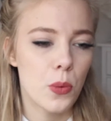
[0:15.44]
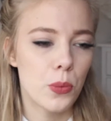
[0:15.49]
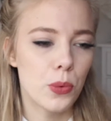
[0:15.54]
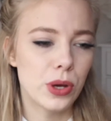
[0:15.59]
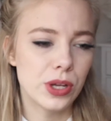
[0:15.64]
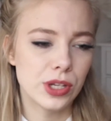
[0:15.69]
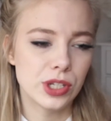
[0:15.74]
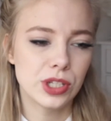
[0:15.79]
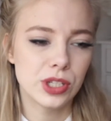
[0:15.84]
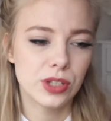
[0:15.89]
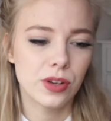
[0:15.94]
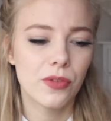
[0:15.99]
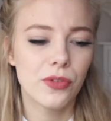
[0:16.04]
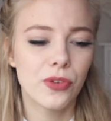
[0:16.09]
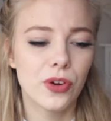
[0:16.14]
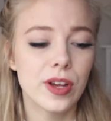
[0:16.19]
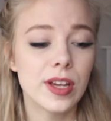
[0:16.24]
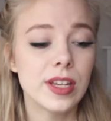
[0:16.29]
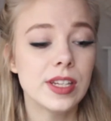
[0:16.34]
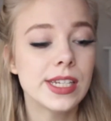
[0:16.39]
which
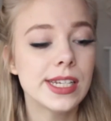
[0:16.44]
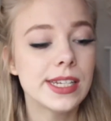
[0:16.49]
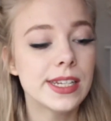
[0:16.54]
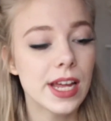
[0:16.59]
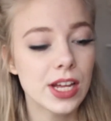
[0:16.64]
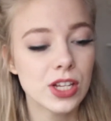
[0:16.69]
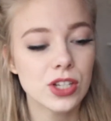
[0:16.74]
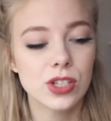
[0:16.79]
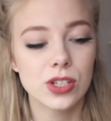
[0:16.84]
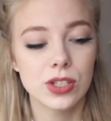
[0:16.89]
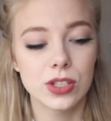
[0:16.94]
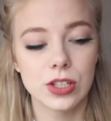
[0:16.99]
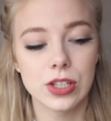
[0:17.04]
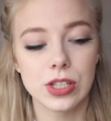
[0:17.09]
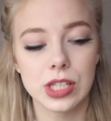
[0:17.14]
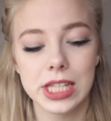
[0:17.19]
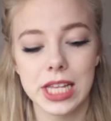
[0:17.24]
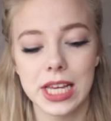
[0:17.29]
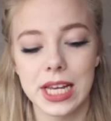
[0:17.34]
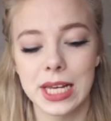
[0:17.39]
for
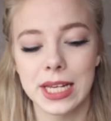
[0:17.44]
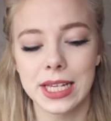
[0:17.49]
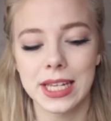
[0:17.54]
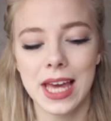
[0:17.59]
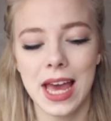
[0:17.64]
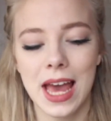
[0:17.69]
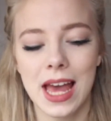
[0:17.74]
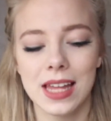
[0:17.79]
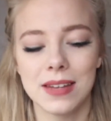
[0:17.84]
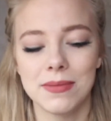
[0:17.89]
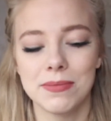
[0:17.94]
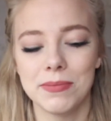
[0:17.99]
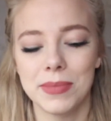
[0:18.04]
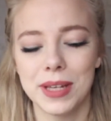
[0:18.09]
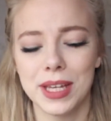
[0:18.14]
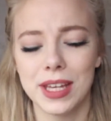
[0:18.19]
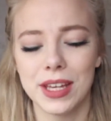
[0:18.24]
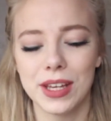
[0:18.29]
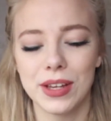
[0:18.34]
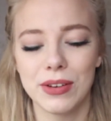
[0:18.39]
internationals it can
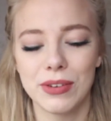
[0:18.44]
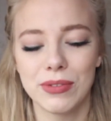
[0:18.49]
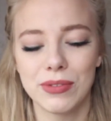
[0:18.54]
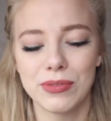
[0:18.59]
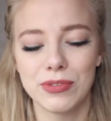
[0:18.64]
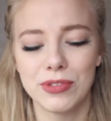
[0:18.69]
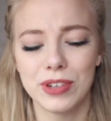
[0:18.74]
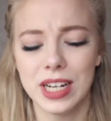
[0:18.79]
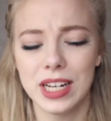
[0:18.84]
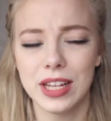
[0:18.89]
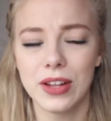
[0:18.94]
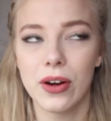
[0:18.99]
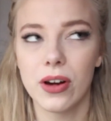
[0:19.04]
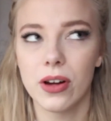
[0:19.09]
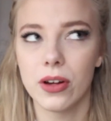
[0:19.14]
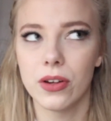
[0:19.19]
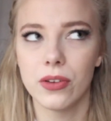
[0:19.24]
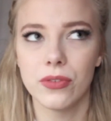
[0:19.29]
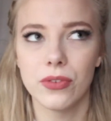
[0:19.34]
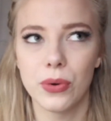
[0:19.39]
be really
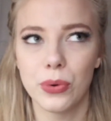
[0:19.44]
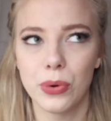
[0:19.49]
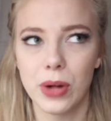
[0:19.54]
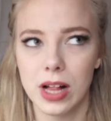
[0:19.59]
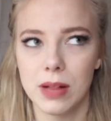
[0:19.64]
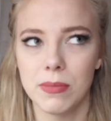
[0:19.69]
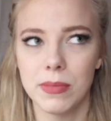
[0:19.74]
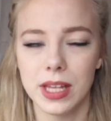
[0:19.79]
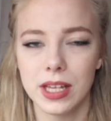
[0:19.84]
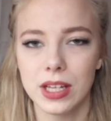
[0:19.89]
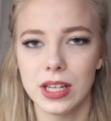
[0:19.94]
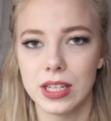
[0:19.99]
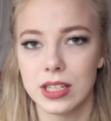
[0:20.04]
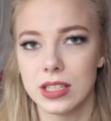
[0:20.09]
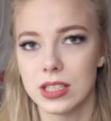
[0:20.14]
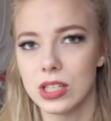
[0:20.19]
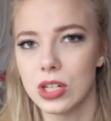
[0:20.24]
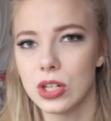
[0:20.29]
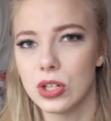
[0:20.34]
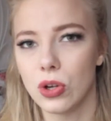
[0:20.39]
overwhelming
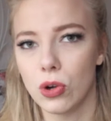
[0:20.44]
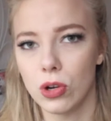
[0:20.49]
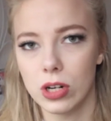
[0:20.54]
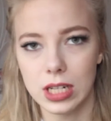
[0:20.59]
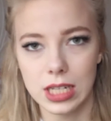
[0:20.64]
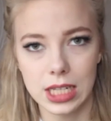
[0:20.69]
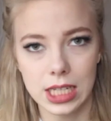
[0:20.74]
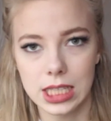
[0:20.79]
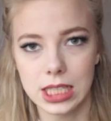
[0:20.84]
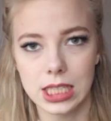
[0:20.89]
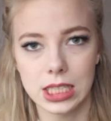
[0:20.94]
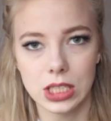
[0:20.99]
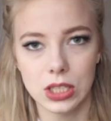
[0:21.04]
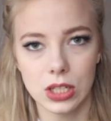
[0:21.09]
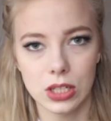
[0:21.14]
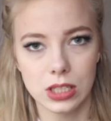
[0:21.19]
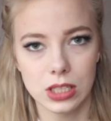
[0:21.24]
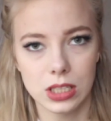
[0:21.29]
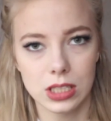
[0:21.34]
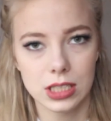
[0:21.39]
and not easy to
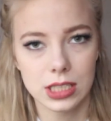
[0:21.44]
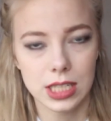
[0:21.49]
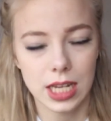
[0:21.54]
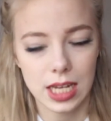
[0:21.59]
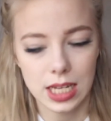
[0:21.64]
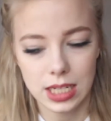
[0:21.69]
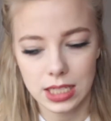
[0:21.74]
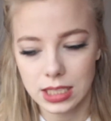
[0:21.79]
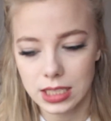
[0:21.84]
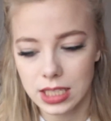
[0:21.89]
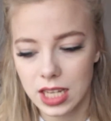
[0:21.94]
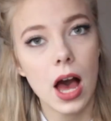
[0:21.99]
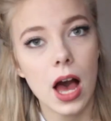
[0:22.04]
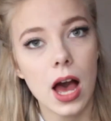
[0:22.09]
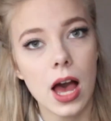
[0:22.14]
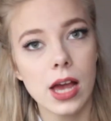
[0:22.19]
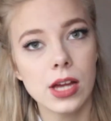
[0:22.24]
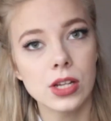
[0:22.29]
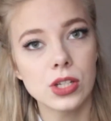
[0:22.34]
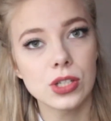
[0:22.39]
understand.
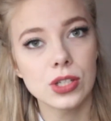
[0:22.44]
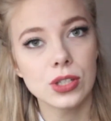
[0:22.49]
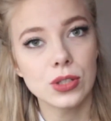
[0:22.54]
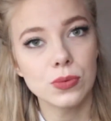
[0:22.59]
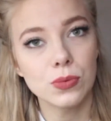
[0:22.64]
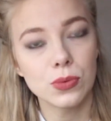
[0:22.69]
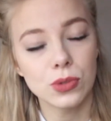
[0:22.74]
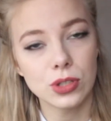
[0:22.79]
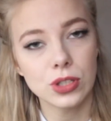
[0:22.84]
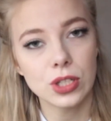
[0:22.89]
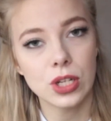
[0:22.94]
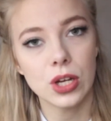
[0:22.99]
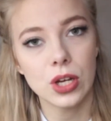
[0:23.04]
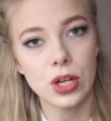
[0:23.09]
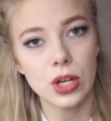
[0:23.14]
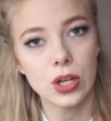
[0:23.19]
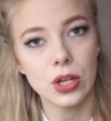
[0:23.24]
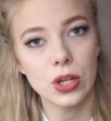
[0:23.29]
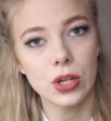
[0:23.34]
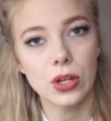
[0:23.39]
I just want
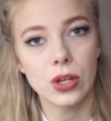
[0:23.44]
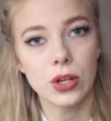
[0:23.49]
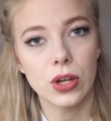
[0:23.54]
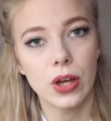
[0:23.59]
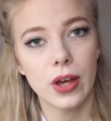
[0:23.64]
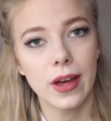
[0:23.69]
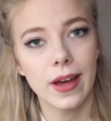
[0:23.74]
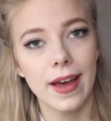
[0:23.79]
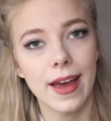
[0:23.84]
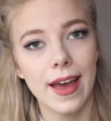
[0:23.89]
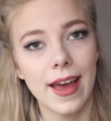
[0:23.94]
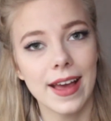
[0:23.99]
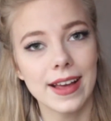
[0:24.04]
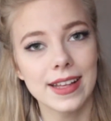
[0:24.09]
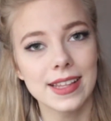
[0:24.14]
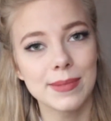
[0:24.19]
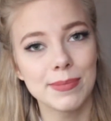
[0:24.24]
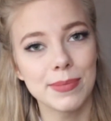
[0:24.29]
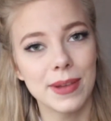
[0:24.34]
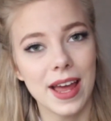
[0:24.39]
to
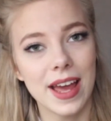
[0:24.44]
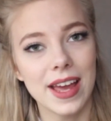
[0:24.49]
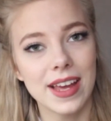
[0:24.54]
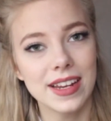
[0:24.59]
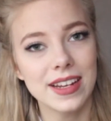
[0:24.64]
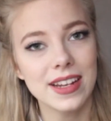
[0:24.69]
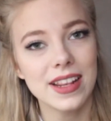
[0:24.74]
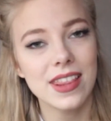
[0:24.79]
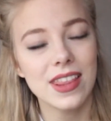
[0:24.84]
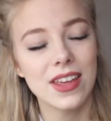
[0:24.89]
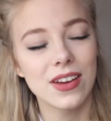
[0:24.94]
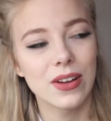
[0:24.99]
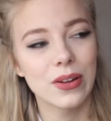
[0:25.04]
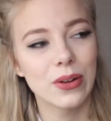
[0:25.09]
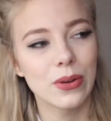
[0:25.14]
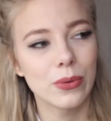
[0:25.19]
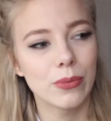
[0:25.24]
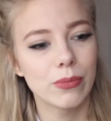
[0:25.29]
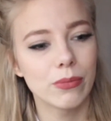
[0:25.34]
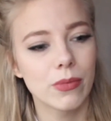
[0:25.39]
explain
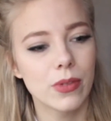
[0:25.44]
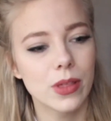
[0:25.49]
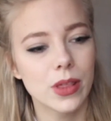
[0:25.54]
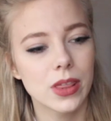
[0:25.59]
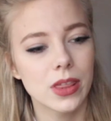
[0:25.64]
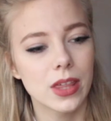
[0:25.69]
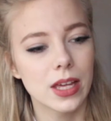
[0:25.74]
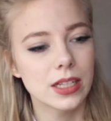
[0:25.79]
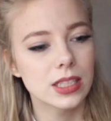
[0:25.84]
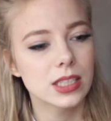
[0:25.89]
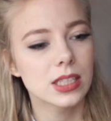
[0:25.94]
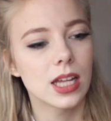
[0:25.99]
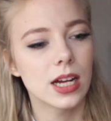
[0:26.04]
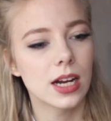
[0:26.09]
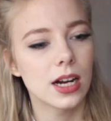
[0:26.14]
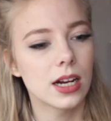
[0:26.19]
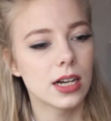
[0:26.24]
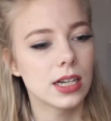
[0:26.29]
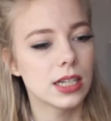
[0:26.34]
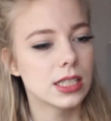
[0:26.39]
the things
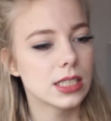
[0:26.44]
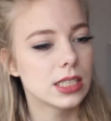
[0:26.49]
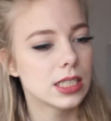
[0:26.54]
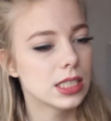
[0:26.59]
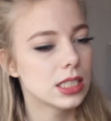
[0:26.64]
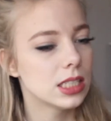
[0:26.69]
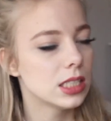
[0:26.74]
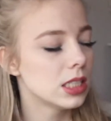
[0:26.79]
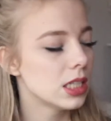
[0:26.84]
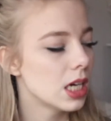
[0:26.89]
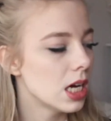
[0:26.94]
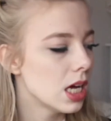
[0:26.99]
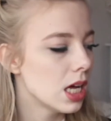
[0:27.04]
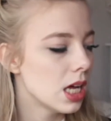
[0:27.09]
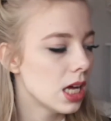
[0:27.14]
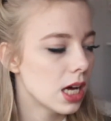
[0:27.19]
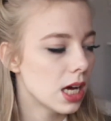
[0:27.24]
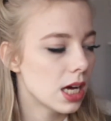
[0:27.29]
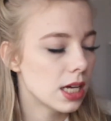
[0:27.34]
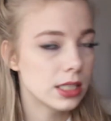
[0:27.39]
that I didn't
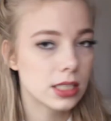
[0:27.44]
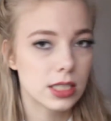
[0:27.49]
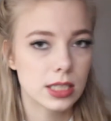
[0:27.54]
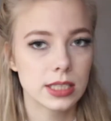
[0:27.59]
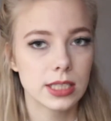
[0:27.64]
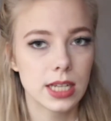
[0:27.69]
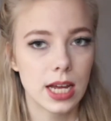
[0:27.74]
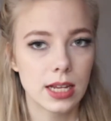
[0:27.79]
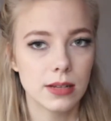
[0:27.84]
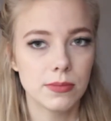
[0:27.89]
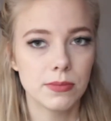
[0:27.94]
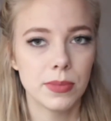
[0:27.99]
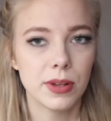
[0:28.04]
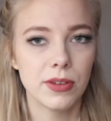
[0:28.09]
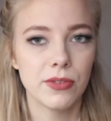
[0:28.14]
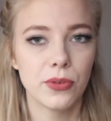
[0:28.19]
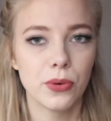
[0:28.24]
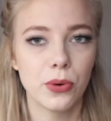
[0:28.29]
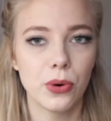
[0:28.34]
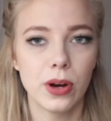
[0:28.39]
understand
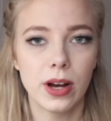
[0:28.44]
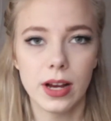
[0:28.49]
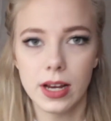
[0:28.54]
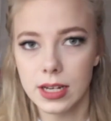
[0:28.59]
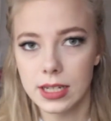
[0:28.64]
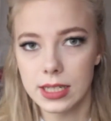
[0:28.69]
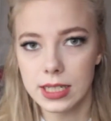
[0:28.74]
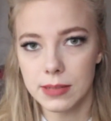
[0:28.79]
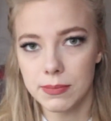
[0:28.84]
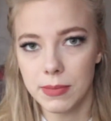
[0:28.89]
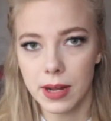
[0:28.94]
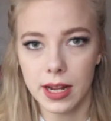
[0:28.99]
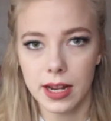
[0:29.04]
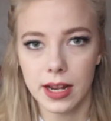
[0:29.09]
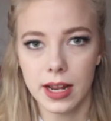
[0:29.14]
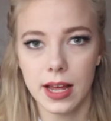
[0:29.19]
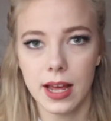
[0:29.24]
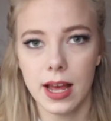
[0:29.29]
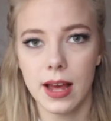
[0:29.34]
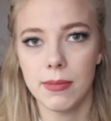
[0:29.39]
before I did
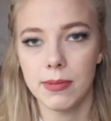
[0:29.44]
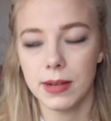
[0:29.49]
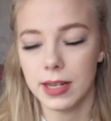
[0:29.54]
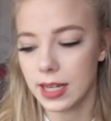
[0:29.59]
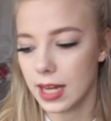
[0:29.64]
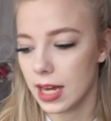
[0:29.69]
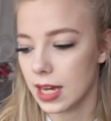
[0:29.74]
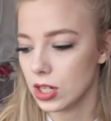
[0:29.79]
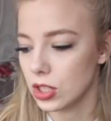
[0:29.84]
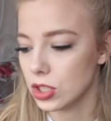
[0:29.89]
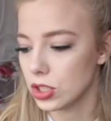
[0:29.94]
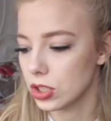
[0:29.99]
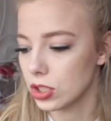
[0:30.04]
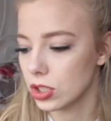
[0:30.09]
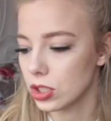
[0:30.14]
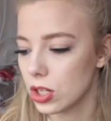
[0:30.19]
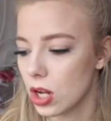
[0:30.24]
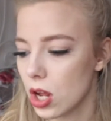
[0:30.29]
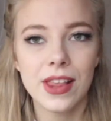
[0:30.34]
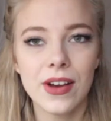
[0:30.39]
my
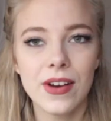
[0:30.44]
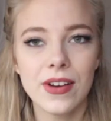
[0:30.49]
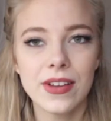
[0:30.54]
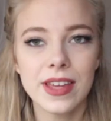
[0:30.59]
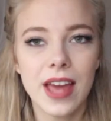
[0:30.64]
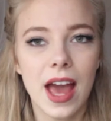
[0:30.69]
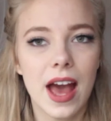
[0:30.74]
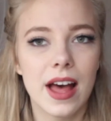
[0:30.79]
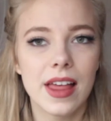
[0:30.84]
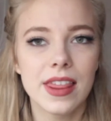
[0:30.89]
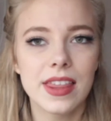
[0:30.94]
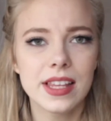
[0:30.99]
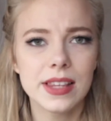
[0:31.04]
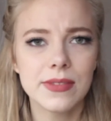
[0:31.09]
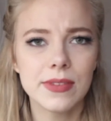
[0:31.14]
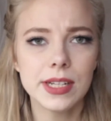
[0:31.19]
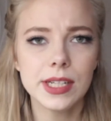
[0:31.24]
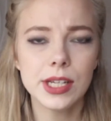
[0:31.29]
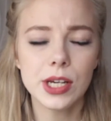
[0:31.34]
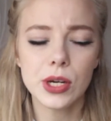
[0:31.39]
application. So yeah, this
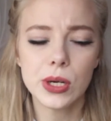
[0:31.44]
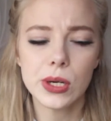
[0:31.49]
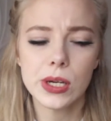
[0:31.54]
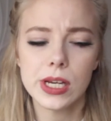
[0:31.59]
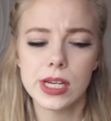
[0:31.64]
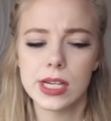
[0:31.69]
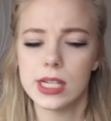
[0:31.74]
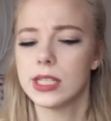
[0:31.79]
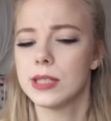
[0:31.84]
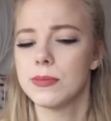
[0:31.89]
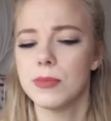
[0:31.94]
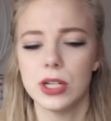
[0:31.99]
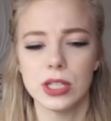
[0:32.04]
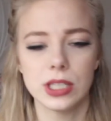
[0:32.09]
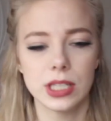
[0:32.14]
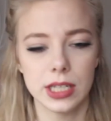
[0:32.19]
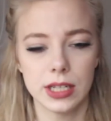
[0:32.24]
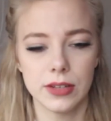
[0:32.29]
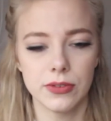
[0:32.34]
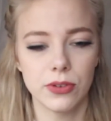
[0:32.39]
video is
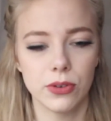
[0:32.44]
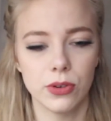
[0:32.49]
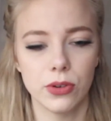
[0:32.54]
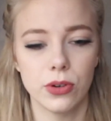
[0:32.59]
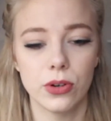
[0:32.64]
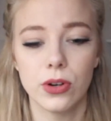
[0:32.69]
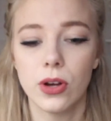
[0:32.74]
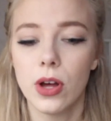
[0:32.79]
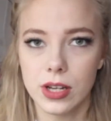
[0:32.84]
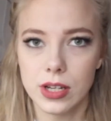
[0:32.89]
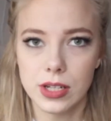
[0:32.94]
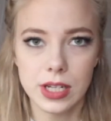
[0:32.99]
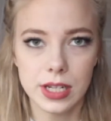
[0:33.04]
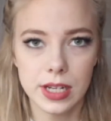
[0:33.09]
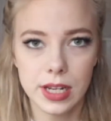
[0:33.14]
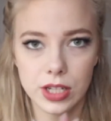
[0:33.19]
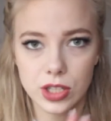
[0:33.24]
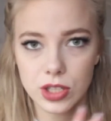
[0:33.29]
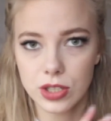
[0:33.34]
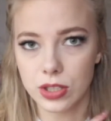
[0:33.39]
mostly for
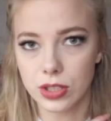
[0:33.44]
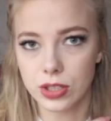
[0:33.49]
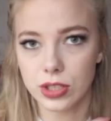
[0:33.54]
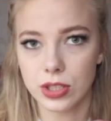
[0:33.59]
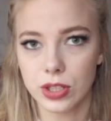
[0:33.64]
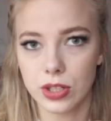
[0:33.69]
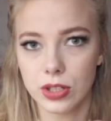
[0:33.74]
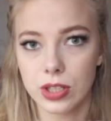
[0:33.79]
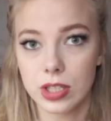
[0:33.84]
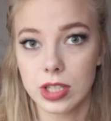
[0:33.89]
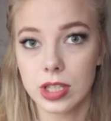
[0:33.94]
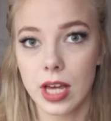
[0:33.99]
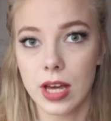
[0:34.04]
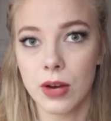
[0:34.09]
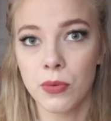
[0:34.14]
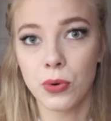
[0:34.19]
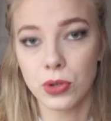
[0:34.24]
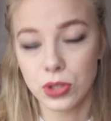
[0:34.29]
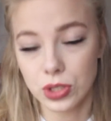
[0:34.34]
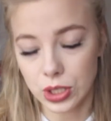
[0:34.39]
international students
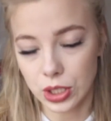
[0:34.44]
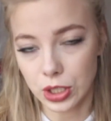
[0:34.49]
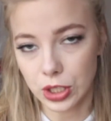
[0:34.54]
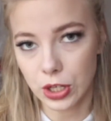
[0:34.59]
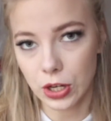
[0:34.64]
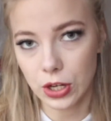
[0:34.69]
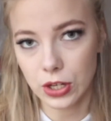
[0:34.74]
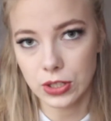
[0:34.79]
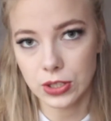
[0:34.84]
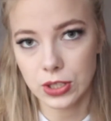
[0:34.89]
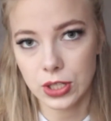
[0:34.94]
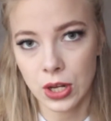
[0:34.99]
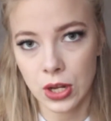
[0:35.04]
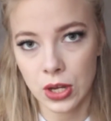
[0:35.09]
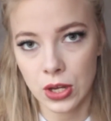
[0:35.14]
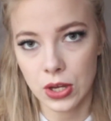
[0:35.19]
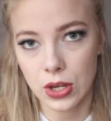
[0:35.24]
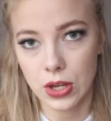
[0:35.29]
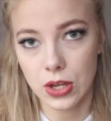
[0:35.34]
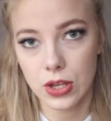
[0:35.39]
that want to go
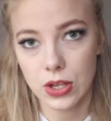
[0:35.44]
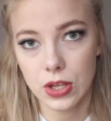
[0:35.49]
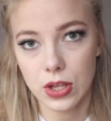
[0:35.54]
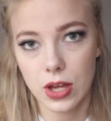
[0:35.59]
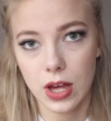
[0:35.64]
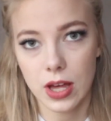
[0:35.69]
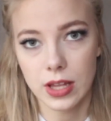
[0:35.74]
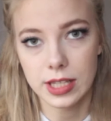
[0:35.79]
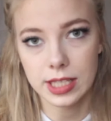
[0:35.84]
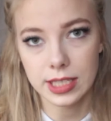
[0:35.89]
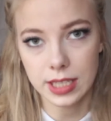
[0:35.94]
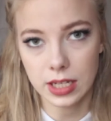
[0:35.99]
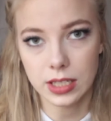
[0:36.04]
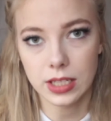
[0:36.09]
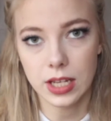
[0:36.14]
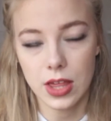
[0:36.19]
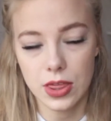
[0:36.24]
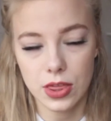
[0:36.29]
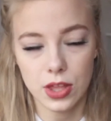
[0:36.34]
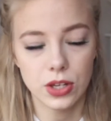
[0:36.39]
to and
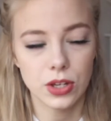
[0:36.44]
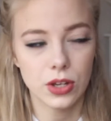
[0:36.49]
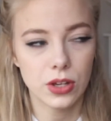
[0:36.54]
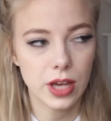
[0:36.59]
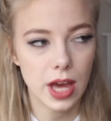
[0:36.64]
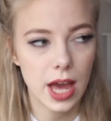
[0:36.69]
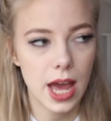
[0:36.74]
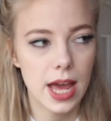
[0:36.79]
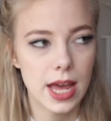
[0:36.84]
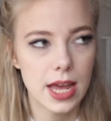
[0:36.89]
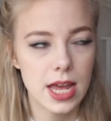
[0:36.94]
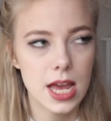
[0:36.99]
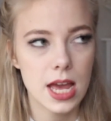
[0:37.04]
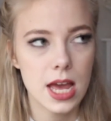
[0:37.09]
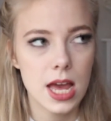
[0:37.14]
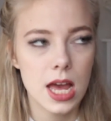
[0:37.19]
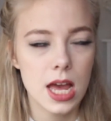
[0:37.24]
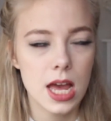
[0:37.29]
study in the UK,